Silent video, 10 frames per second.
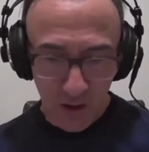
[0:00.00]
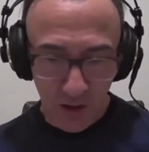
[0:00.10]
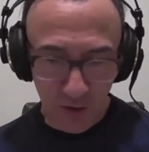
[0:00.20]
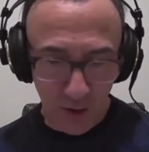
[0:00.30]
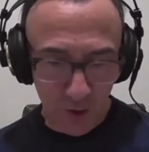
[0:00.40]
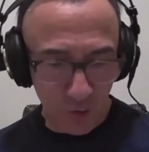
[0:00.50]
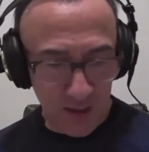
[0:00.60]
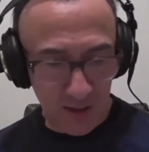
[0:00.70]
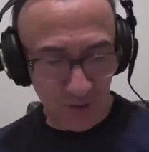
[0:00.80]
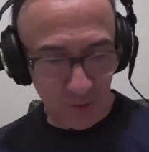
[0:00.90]
that
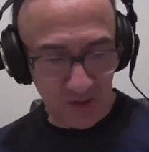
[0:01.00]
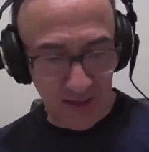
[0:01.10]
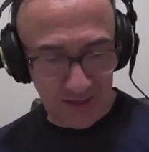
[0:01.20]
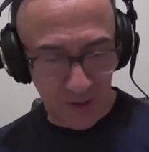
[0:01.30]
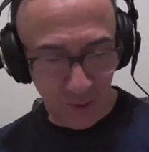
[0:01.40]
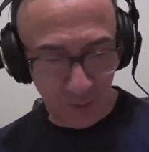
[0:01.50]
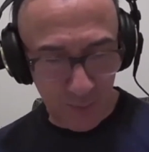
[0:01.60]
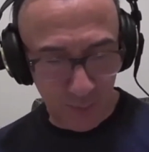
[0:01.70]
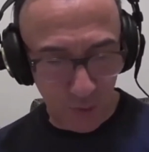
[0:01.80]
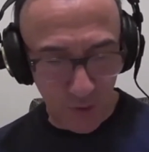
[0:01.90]
Newcastle takes the 3
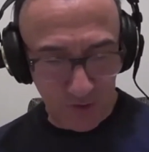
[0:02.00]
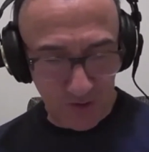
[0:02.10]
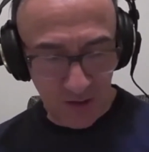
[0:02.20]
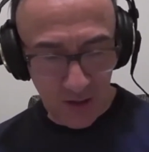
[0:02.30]
points.